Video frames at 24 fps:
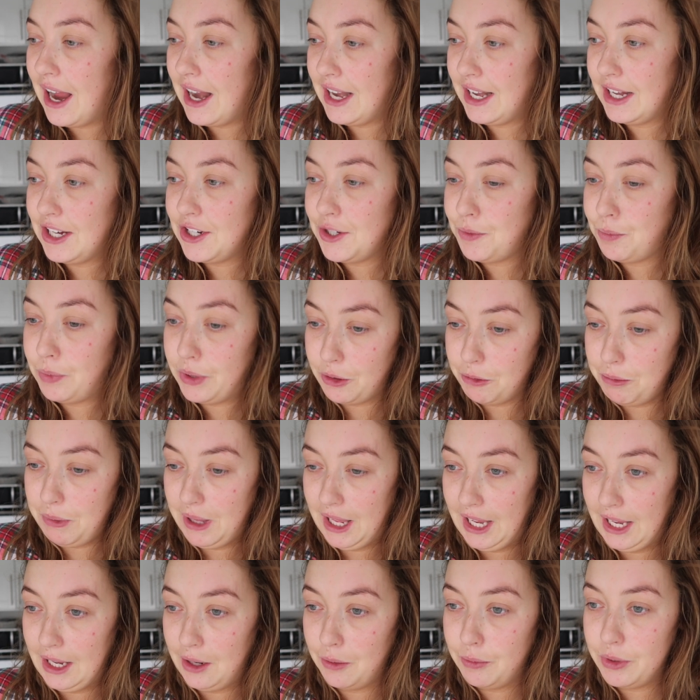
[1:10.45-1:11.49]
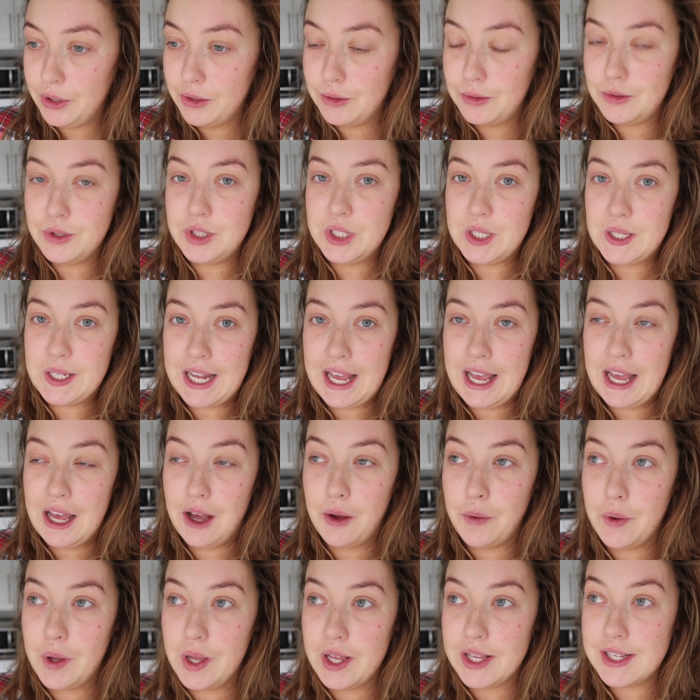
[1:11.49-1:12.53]
And it will be. We ordered
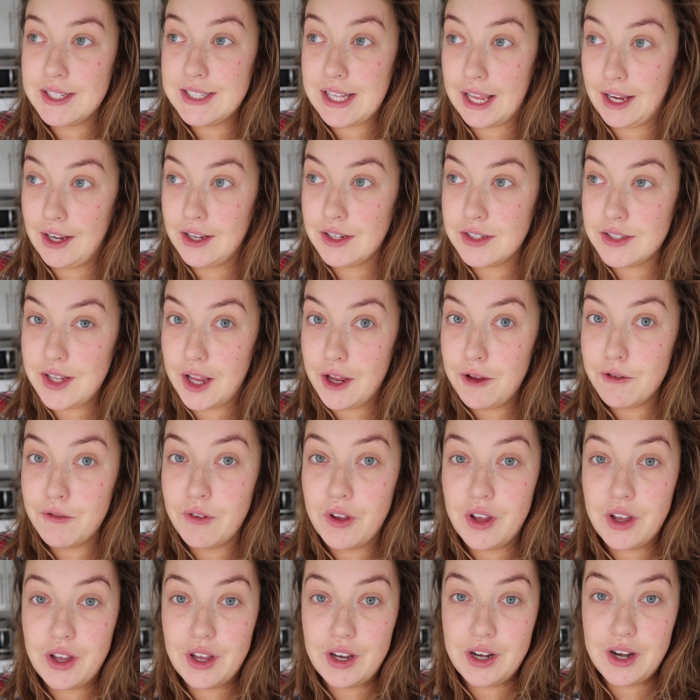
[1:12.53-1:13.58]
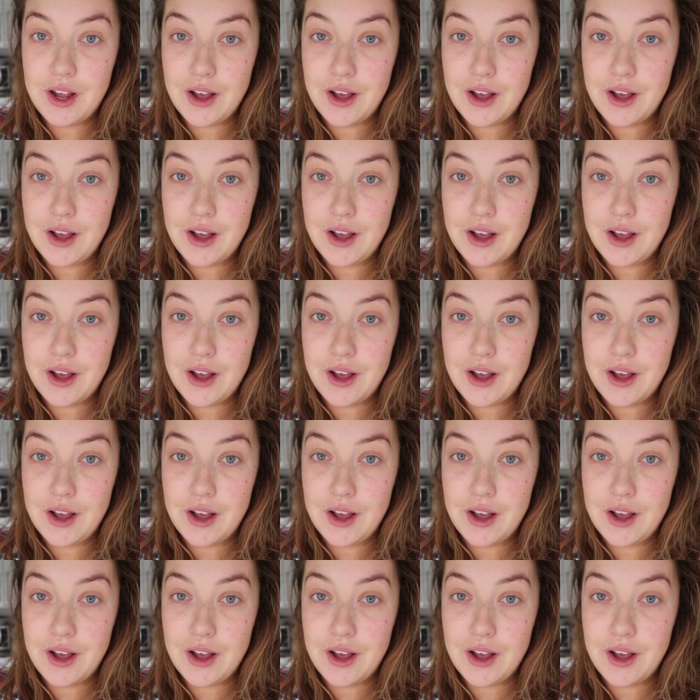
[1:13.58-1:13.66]
our second sofa